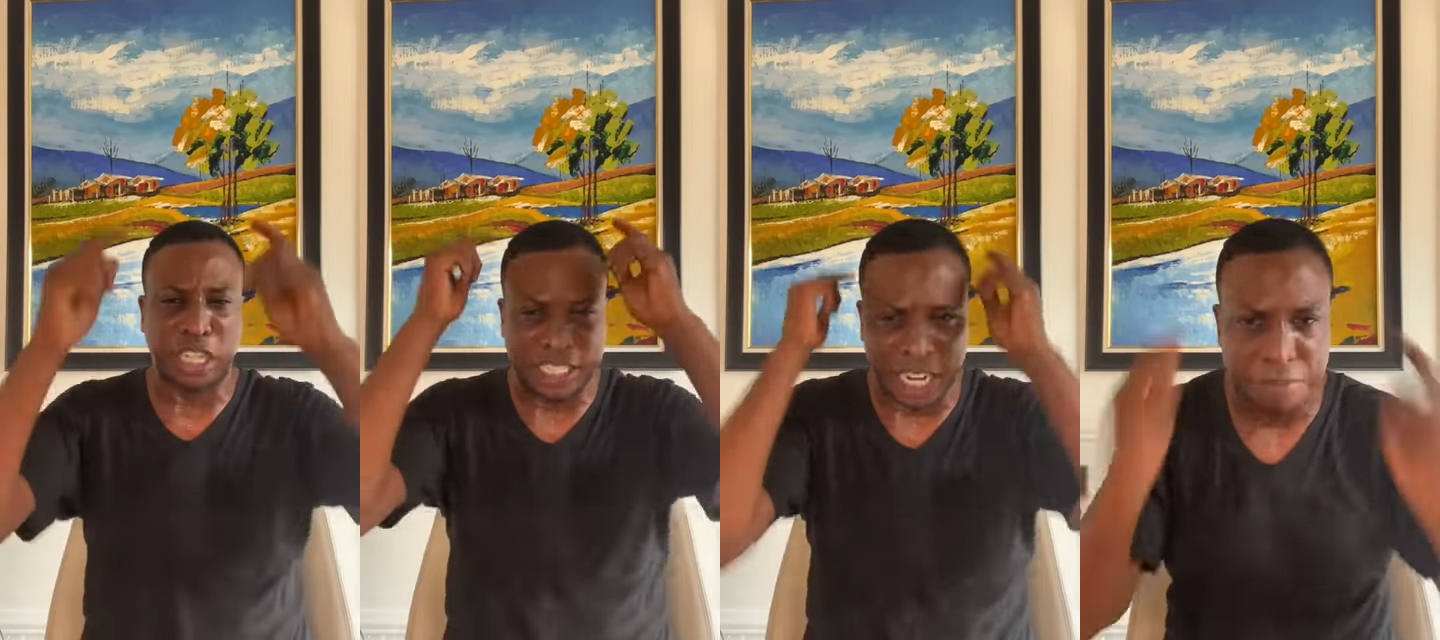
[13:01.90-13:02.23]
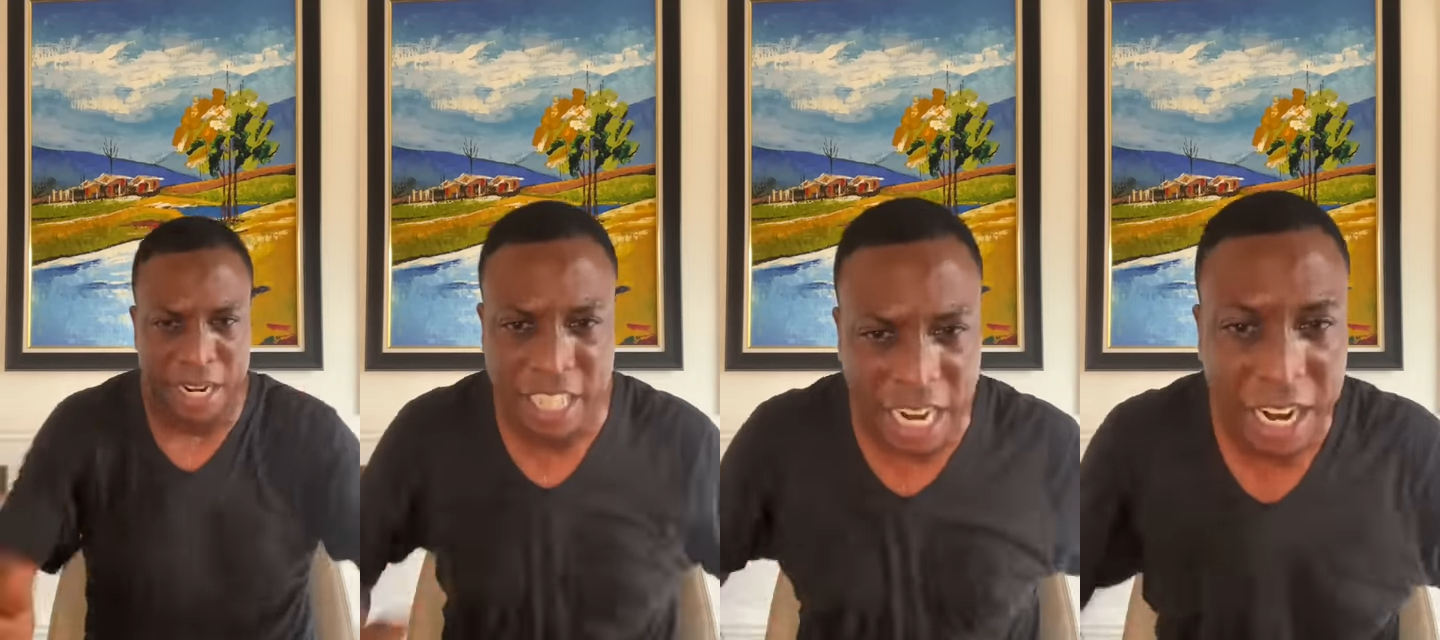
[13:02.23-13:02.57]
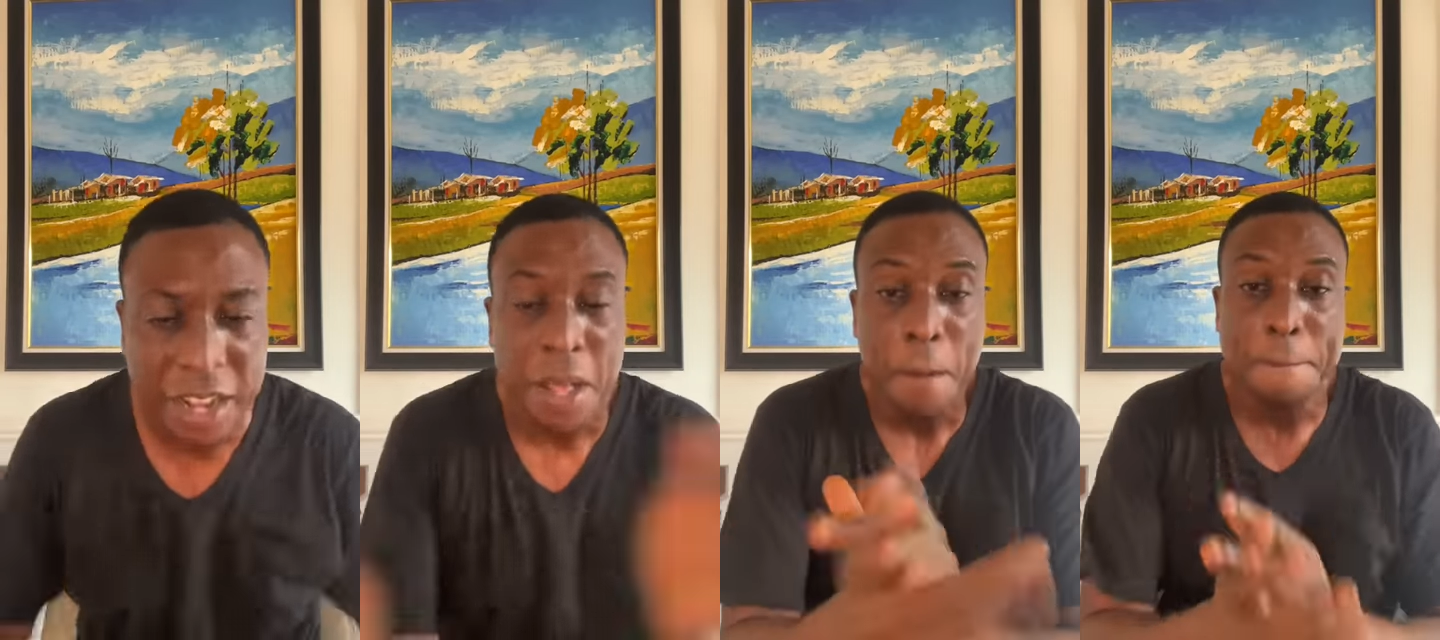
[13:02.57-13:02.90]

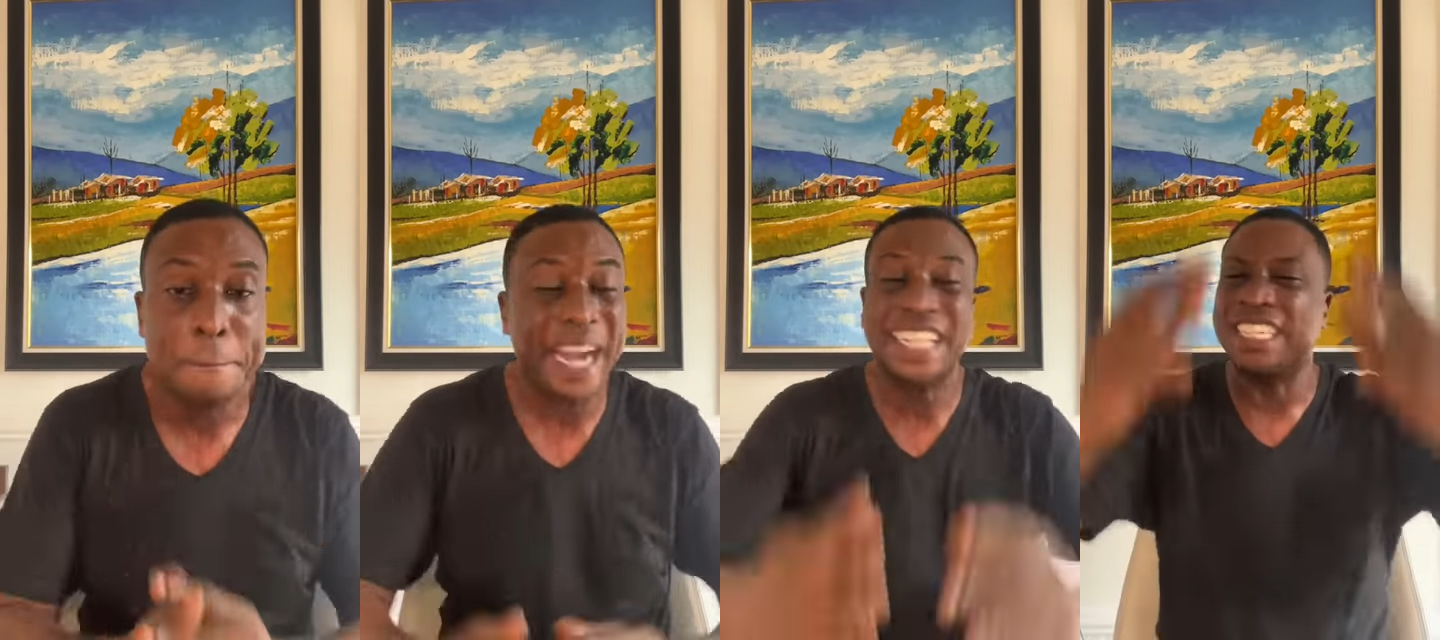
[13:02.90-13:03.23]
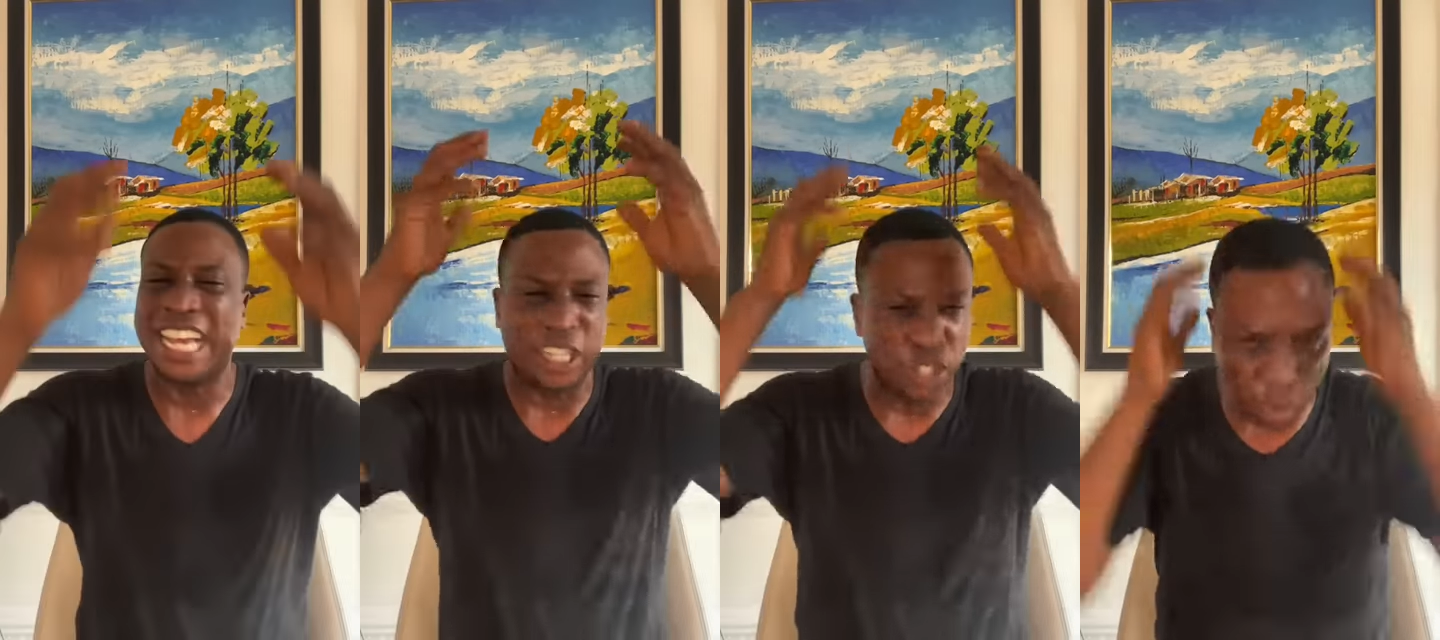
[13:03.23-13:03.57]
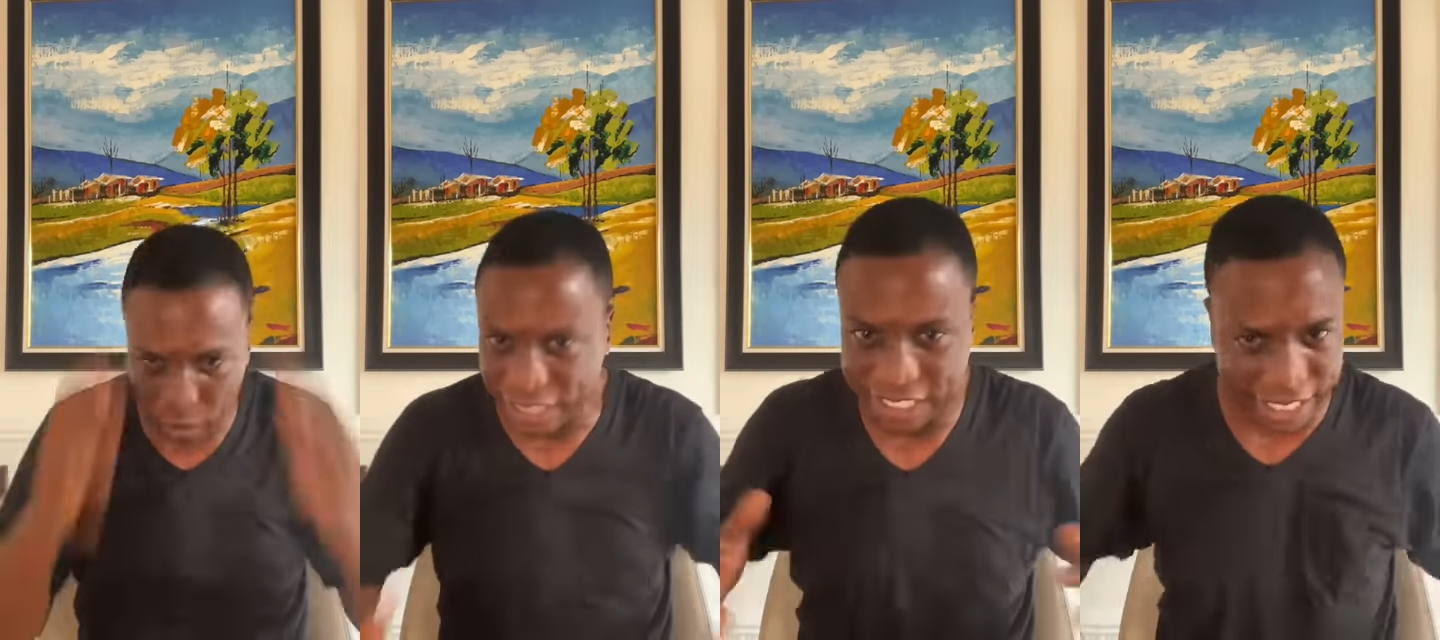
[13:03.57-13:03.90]
Shakabaya. By the
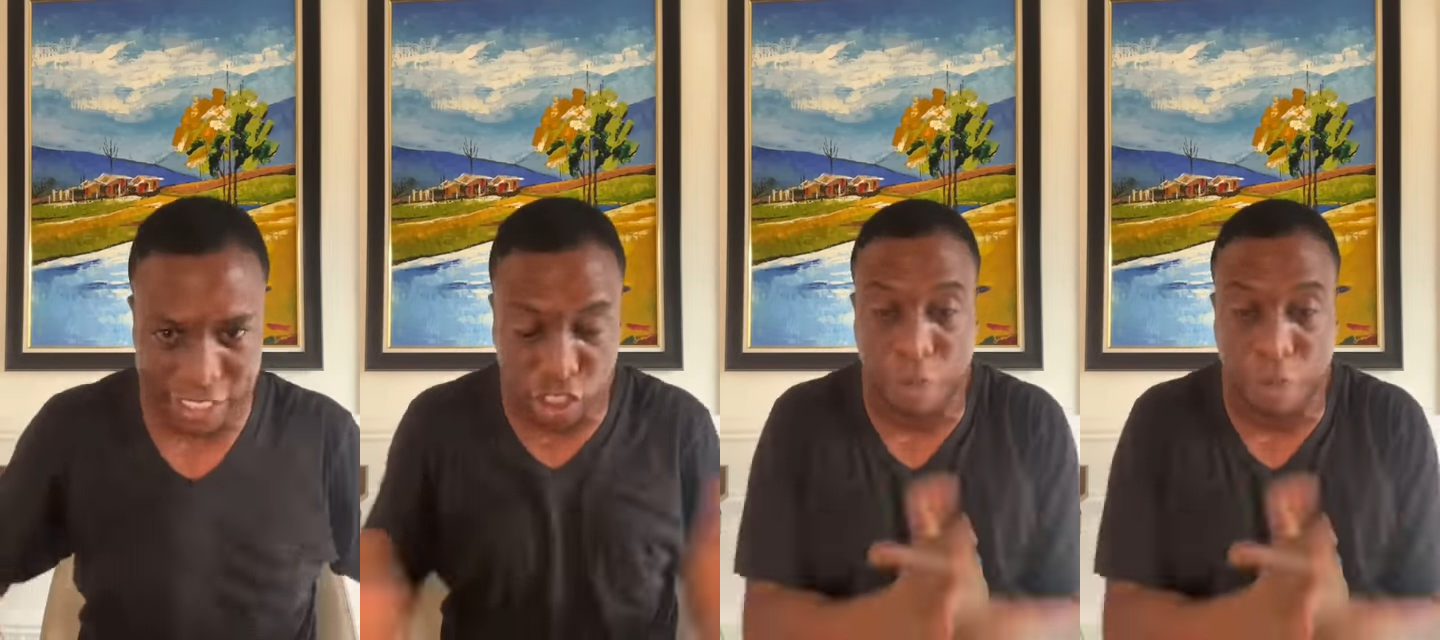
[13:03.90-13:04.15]
anointed.